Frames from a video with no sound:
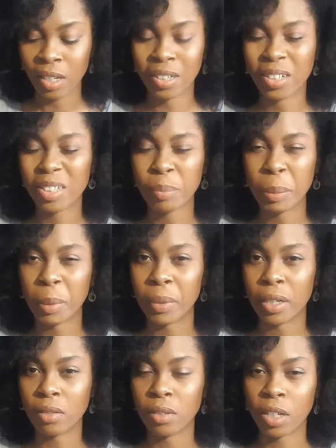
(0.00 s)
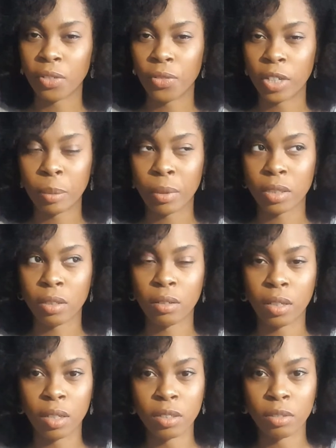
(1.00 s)
I know some people are a bit like funny about showing
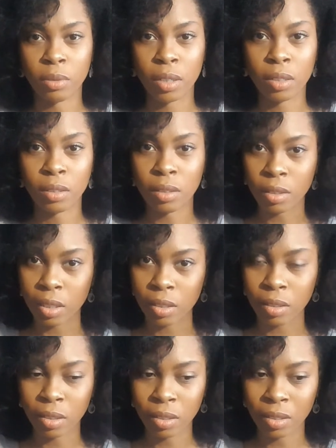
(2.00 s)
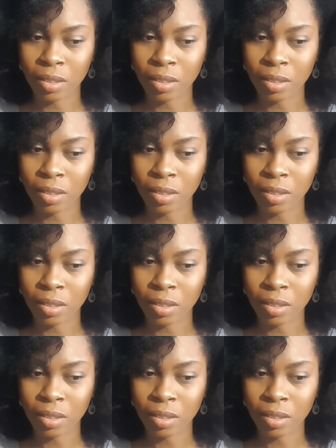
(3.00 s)
like underwear like